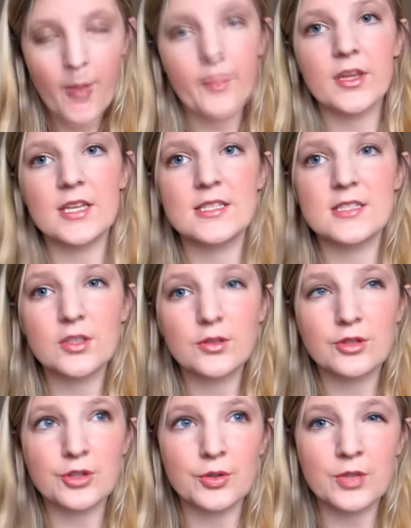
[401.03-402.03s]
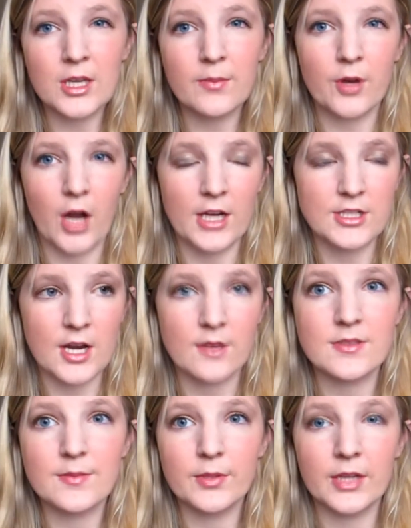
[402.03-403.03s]
but they still do keep your
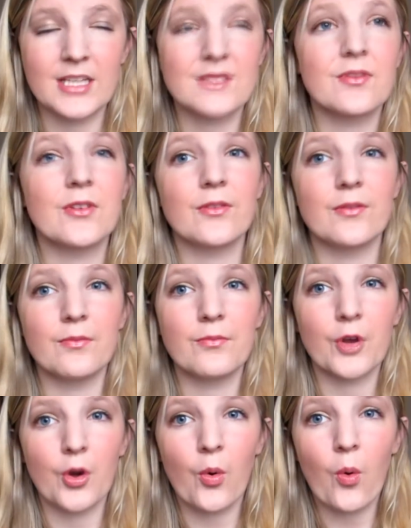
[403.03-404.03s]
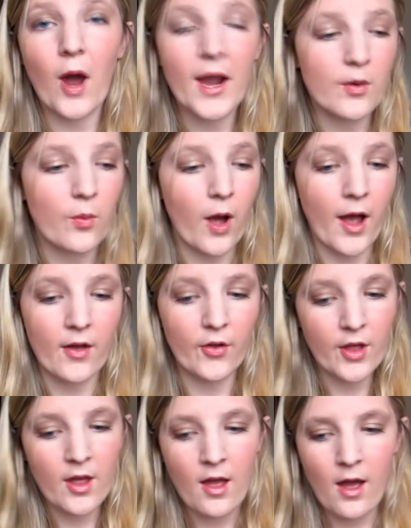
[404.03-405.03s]
eyeshadows in place for, for quite a while.